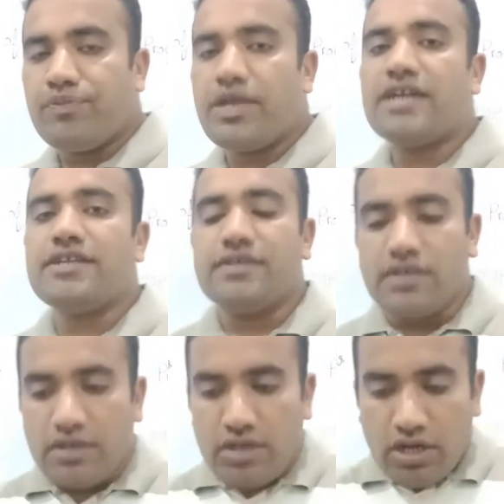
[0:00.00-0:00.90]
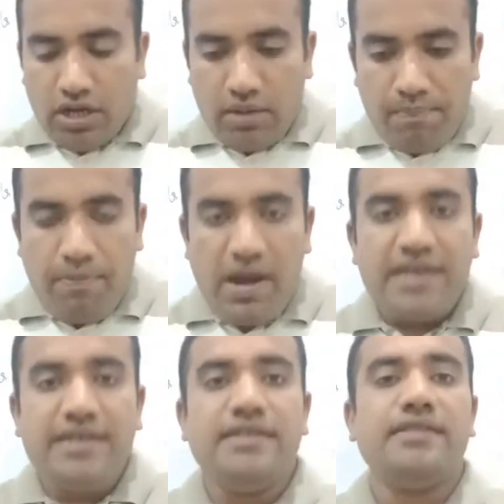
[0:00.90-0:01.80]
that
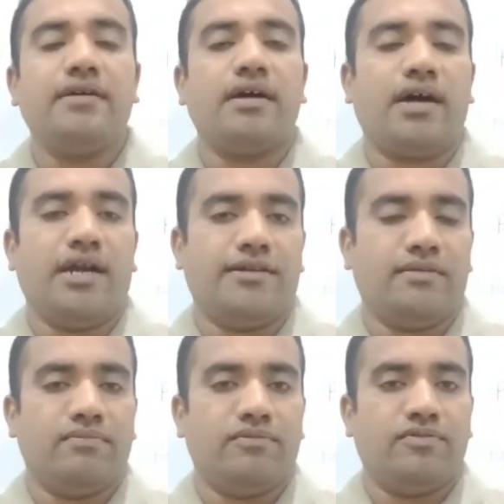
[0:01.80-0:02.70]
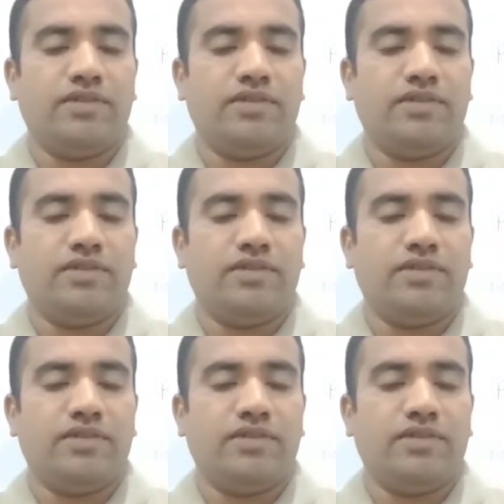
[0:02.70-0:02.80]
combines the items,